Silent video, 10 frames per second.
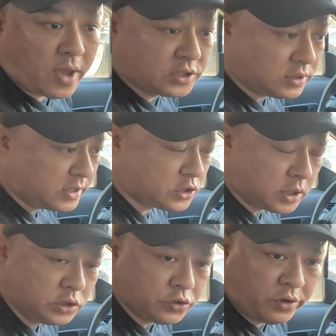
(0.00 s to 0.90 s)
As you
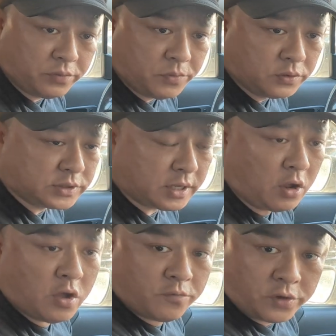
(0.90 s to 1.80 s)
enjoy your music
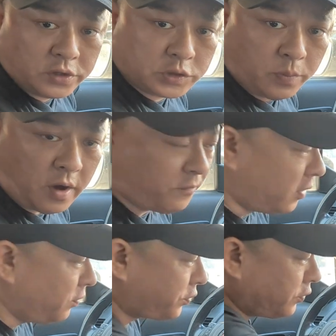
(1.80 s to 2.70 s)
from your
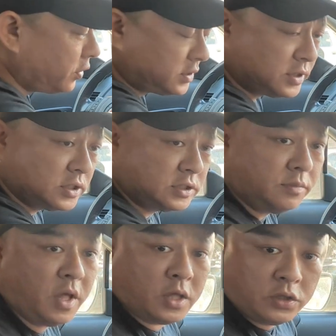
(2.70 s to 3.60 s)
smartphone through your system,